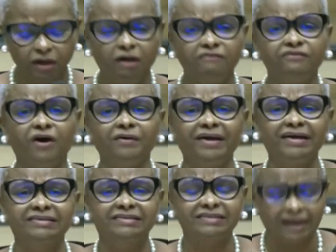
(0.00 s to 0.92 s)
For
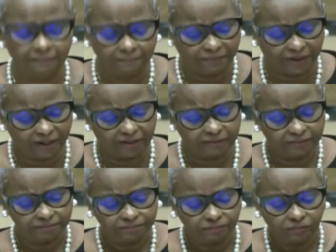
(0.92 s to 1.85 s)
example,
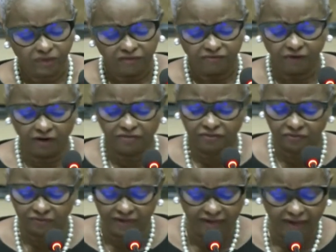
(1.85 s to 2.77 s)
for
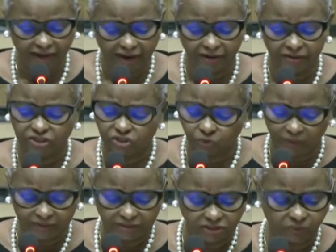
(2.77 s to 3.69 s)
3 years,
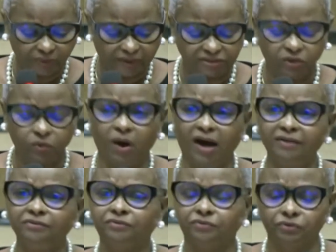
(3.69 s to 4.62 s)

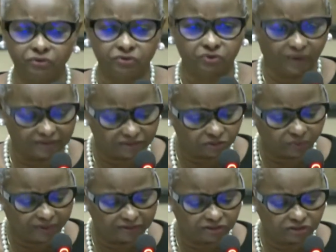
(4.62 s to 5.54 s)
2021 through
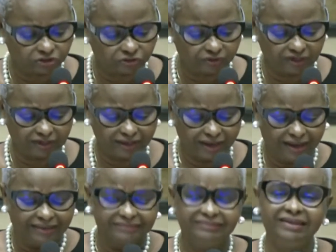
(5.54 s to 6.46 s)
2023,
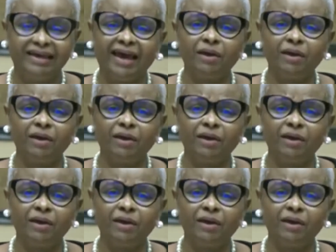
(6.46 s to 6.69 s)
they